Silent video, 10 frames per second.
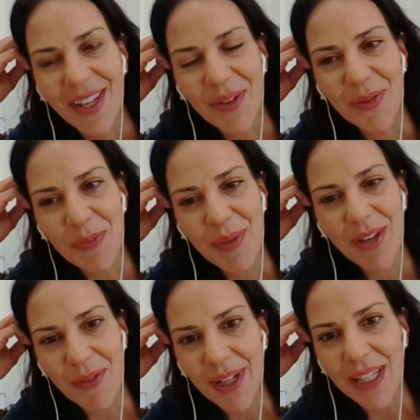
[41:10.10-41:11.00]
it would
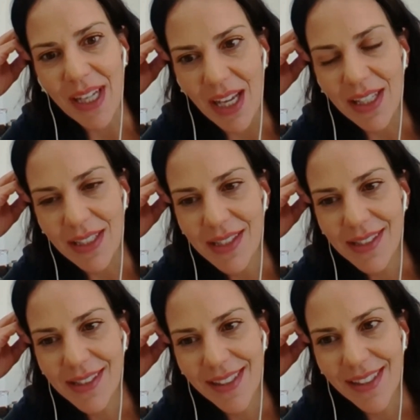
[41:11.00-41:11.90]
be really
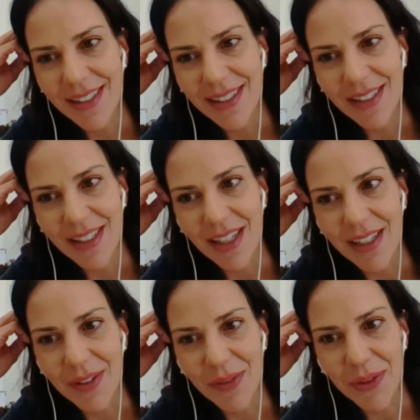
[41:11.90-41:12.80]
nice.
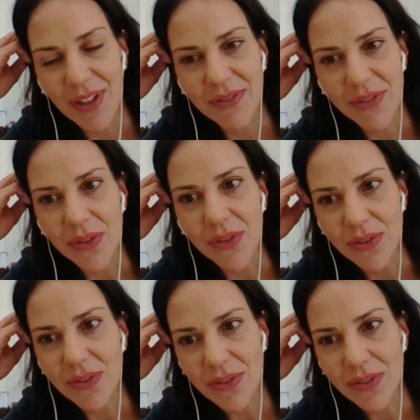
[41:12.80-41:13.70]
Yeah, I would love to.